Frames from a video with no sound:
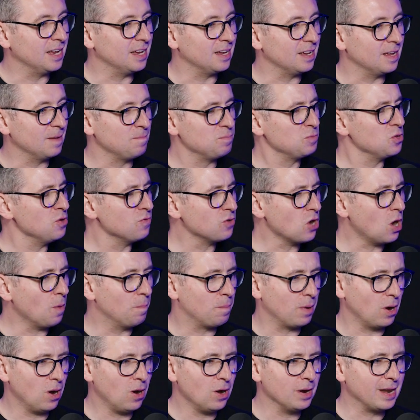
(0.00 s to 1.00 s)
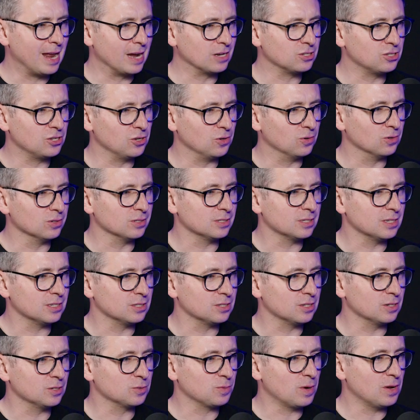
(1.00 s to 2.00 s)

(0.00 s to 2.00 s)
Yeah, you've got a bar next to yours as